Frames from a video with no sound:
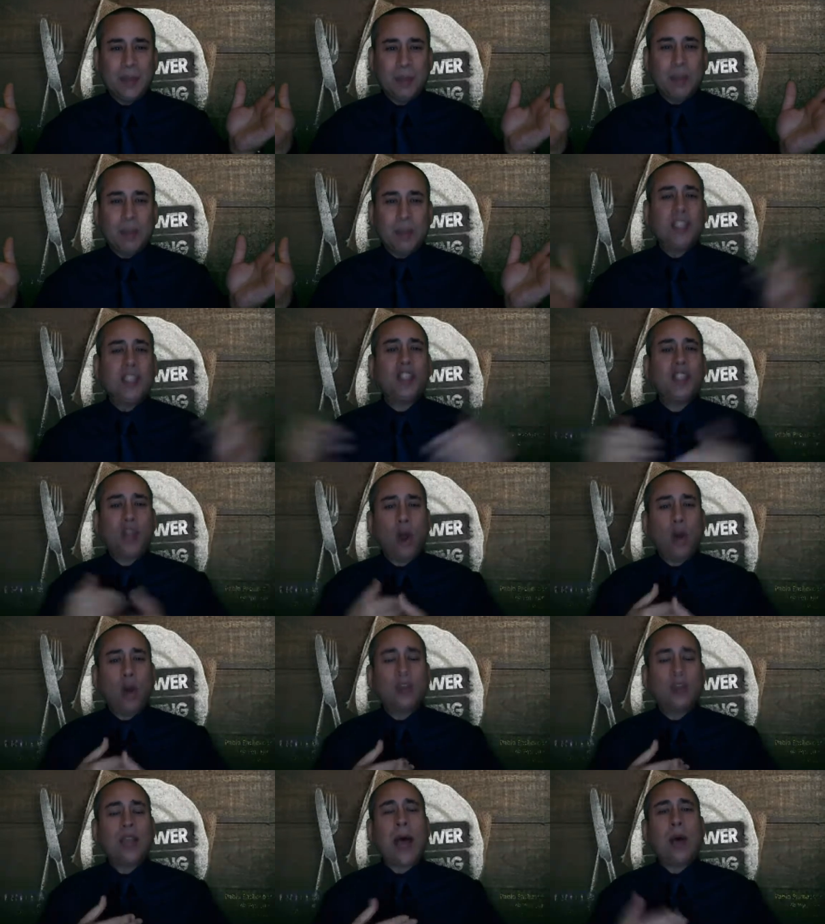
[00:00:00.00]
But this
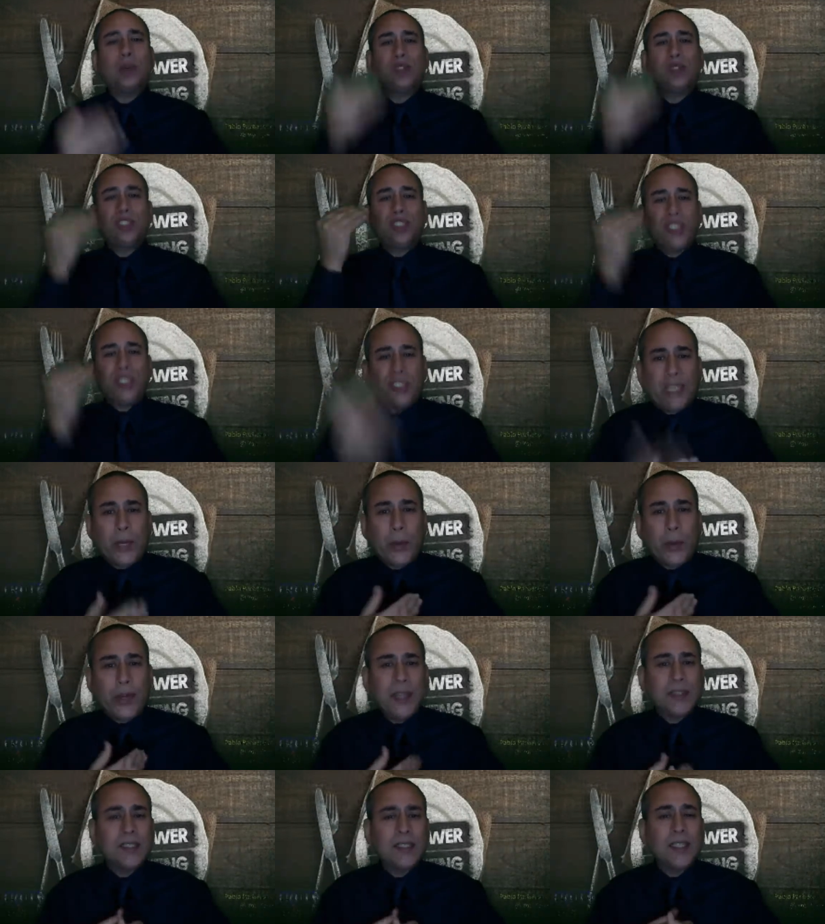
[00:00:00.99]
shows how
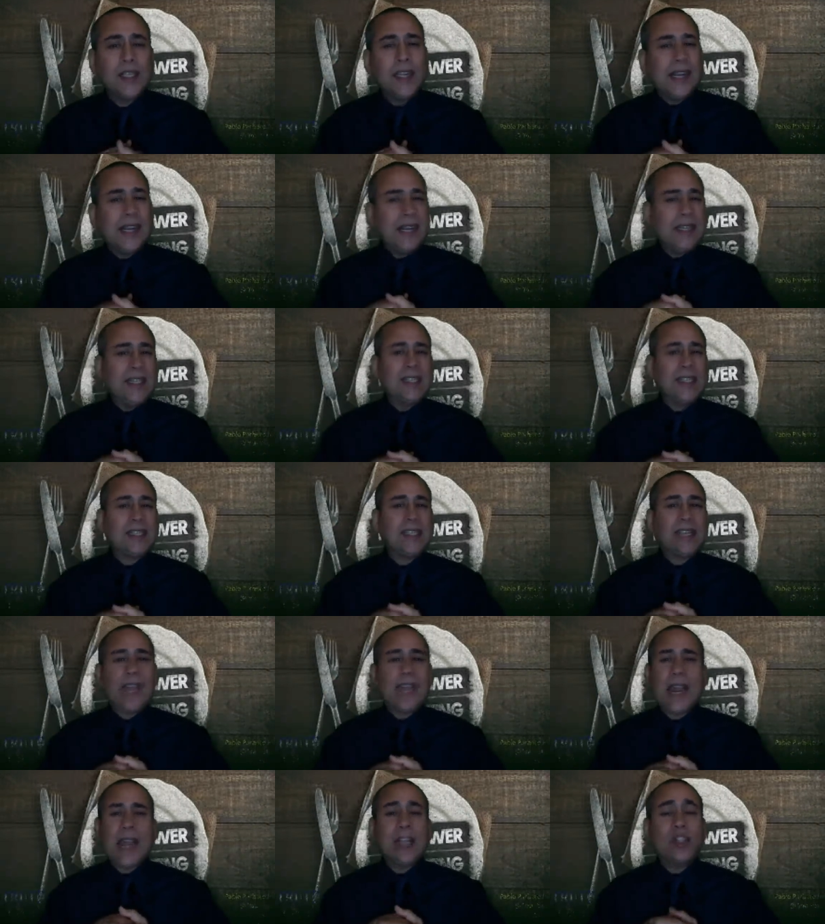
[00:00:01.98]
serious this
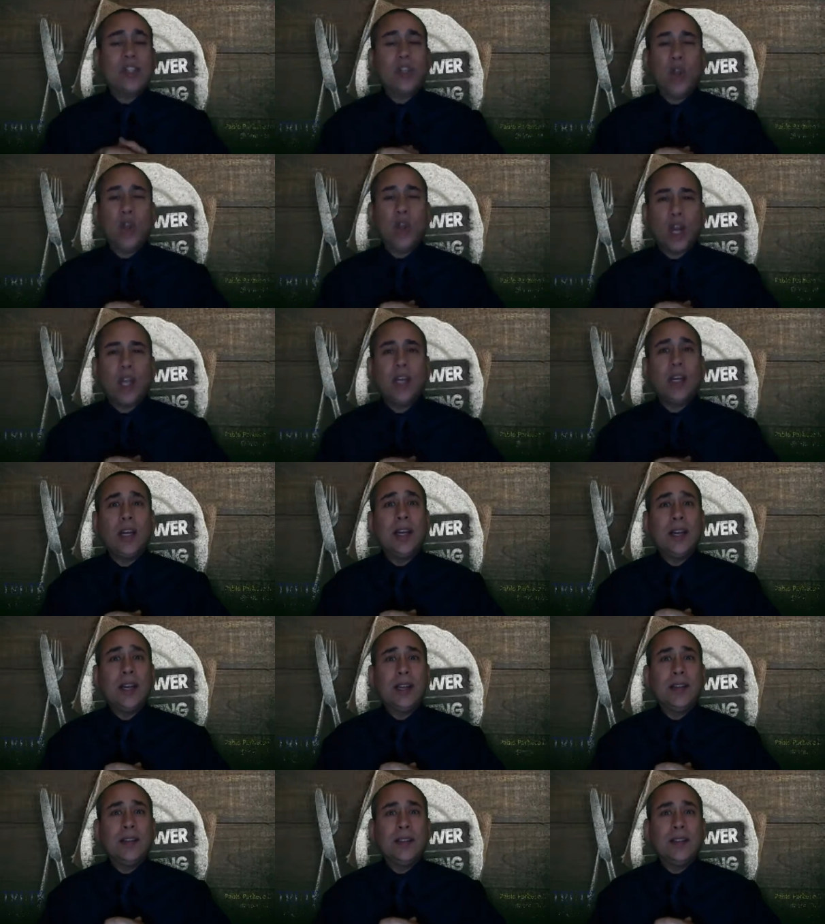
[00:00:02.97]
king took
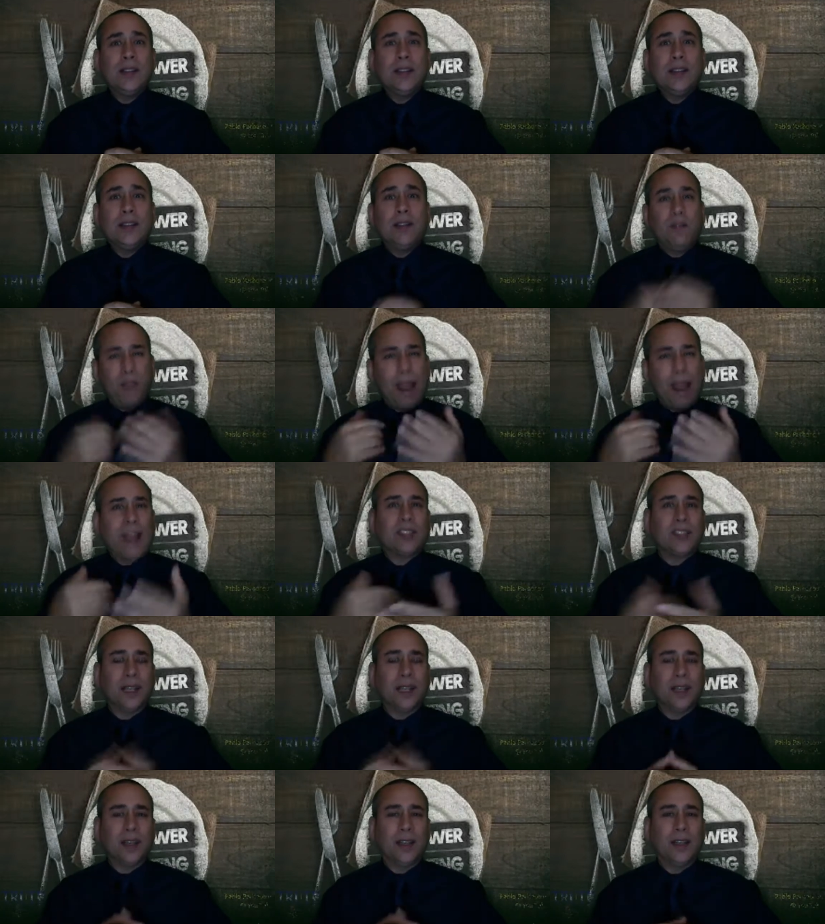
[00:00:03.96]

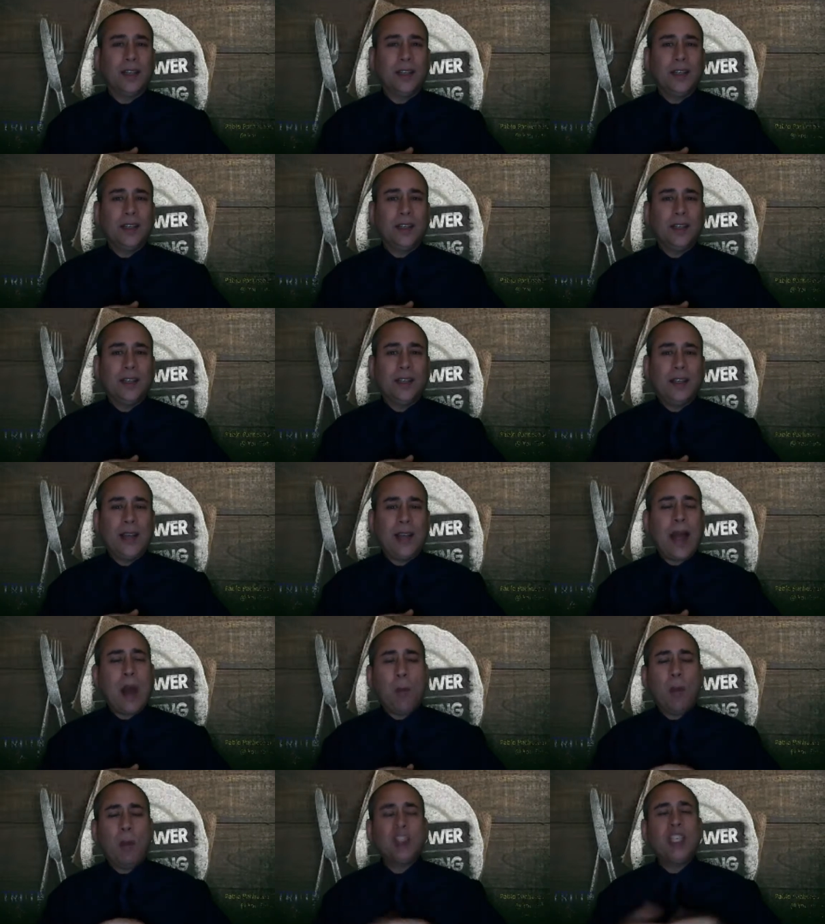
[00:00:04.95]
fasting and
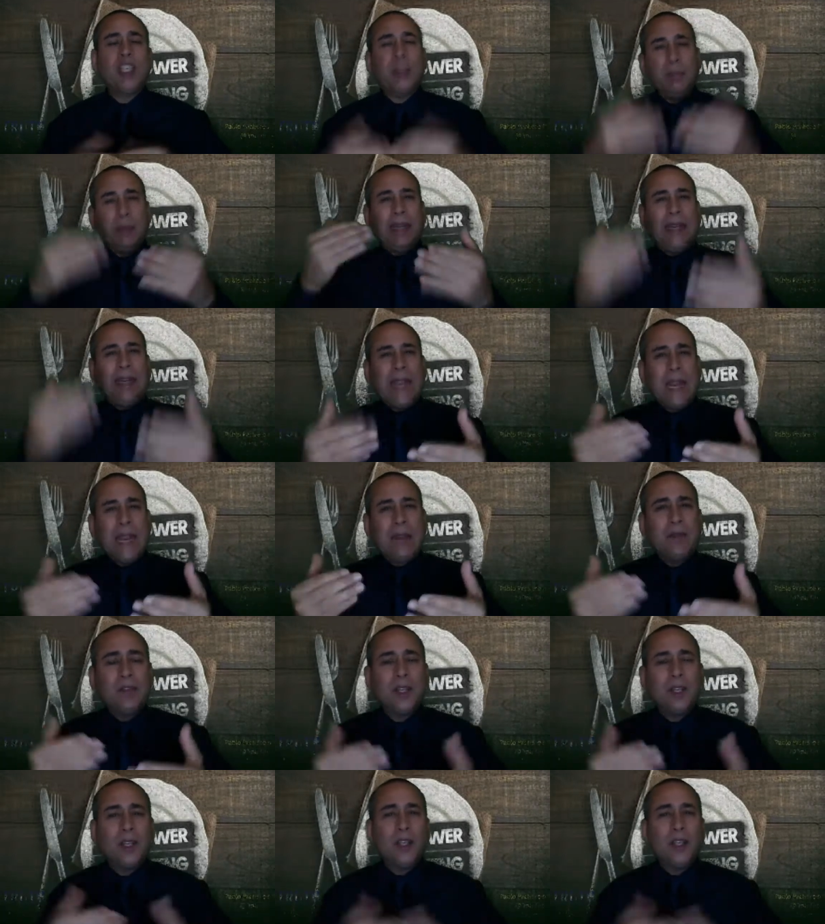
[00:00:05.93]
how much he
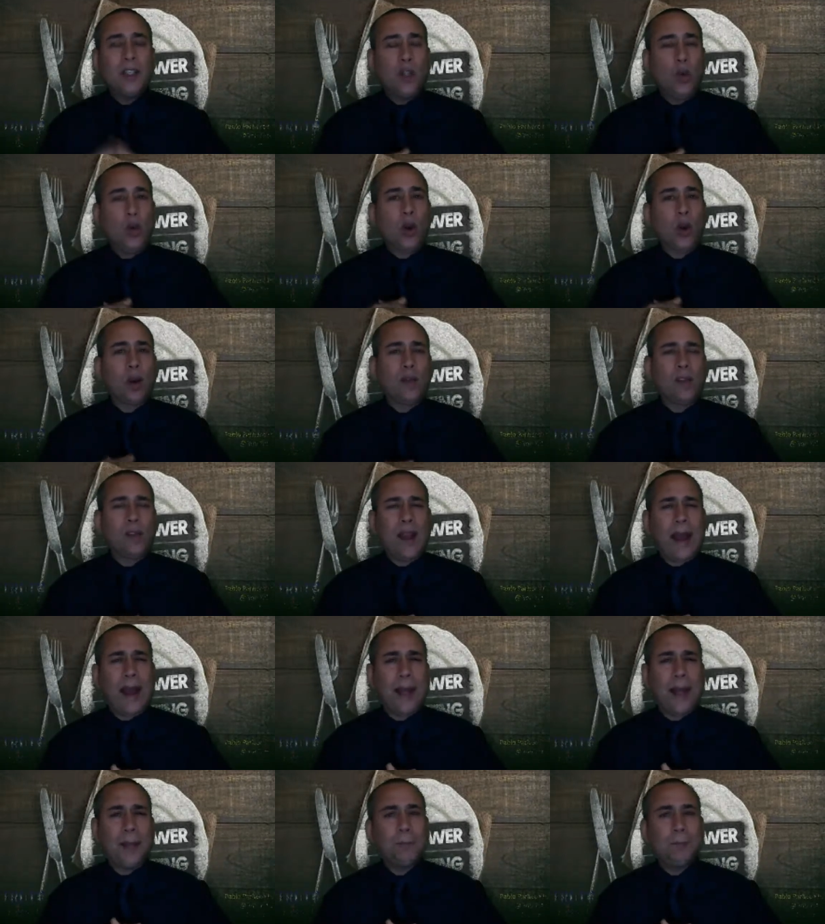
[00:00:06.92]
believed the word of God.